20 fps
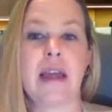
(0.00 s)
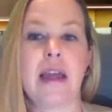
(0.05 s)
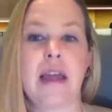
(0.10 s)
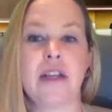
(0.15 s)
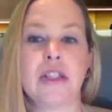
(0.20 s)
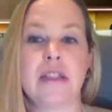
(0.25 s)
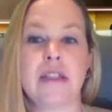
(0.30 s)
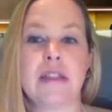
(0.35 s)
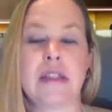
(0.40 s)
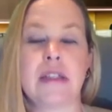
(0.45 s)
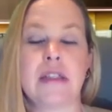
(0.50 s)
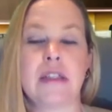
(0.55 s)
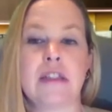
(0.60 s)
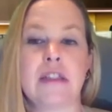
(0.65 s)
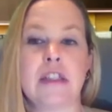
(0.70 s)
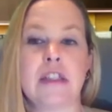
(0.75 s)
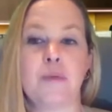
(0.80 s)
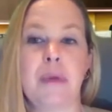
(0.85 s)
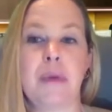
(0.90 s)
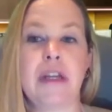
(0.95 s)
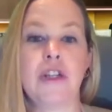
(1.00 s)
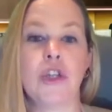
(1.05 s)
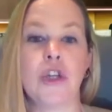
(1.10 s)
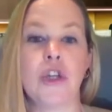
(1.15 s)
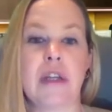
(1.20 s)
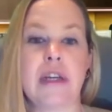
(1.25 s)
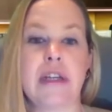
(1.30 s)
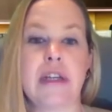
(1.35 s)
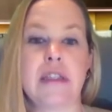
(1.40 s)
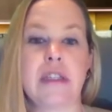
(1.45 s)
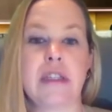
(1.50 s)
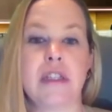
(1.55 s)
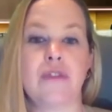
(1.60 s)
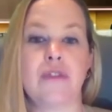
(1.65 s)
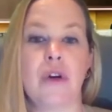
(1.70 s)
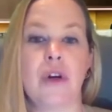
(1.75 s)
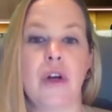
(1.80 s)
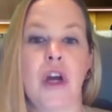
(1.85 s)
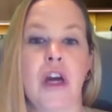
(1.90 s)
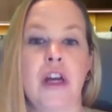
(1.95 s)
agency to suspend your license
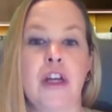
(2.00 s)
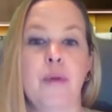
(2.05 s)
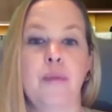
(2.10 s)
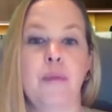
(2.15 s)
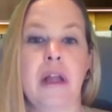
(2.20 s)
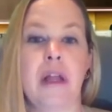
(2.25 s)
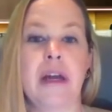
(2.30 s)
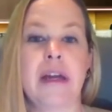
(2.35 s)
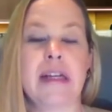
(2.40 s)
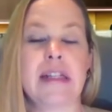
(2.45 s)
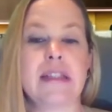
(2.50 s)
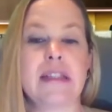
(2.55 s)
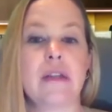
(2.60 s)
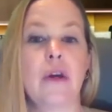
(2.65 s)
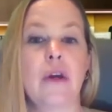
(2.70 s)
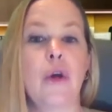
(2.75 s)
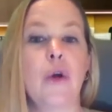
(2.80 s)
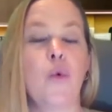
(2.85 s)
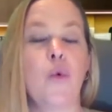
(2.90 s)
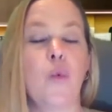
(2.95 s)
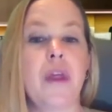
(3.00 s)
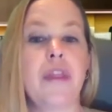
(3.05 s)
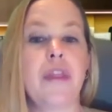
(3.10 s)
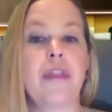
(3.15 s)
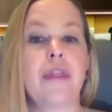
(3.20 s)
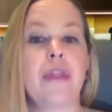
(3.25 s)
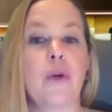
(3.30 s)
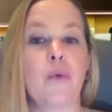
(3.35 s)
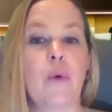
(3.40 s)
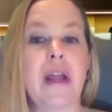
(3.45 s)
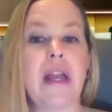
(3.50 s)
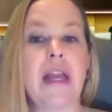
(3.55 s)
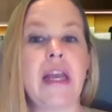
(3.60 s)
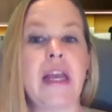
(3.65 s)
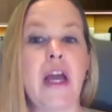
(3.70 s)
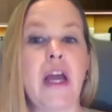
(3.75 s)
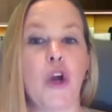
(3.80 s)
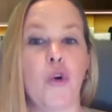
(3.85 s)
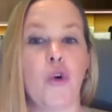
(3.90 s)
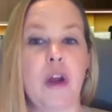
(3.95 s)
for non-compliance with the written
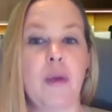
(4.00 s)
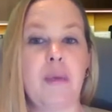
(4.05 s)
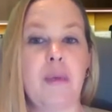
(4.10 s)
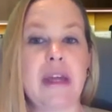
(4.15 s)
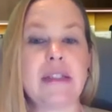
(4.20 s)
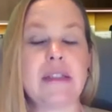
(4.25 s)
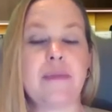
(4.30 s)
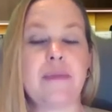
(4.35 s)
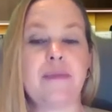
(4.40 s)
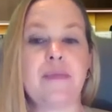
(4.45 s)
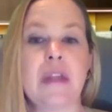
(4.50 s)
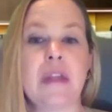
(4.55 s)
agreement.